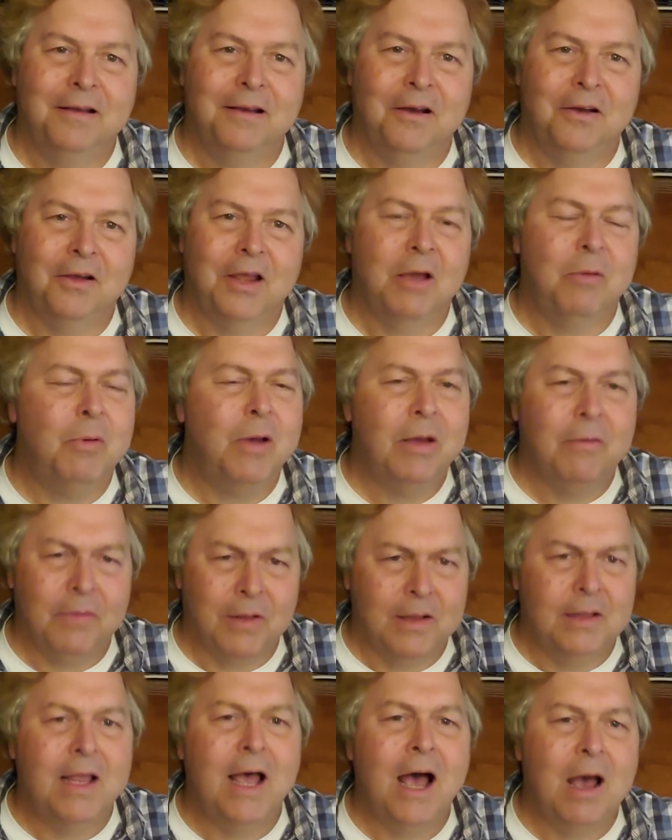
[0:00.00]
Okay, we have a
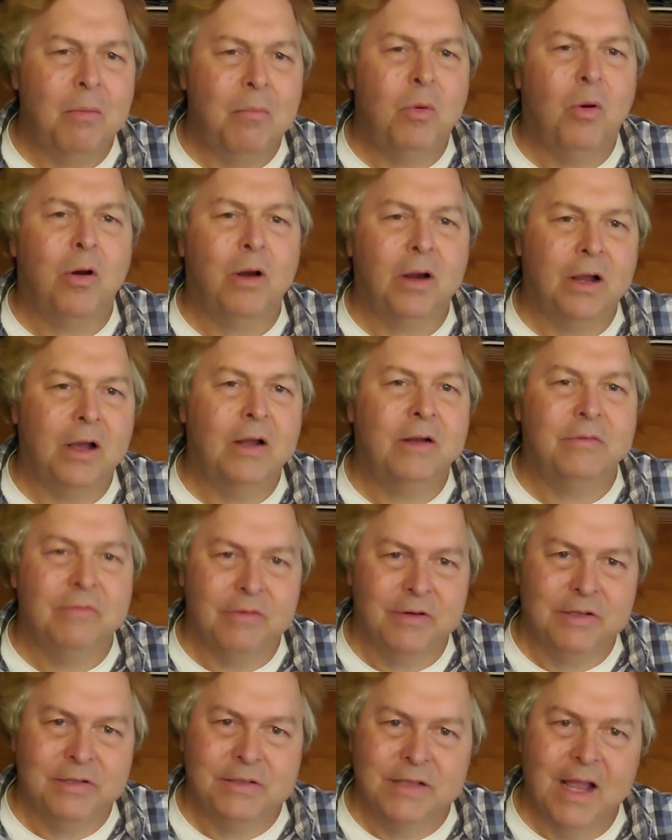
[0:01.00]
lot more
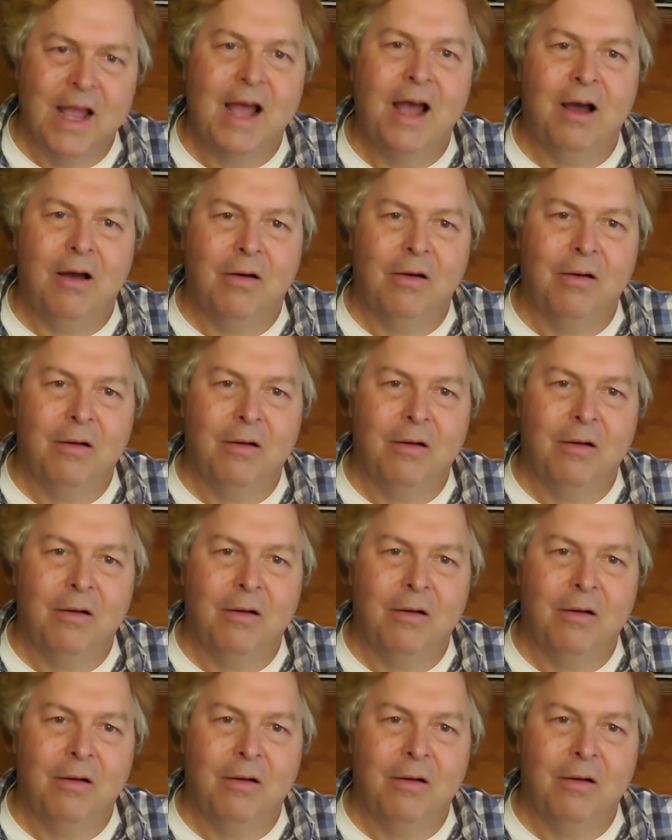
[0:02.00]
countries now.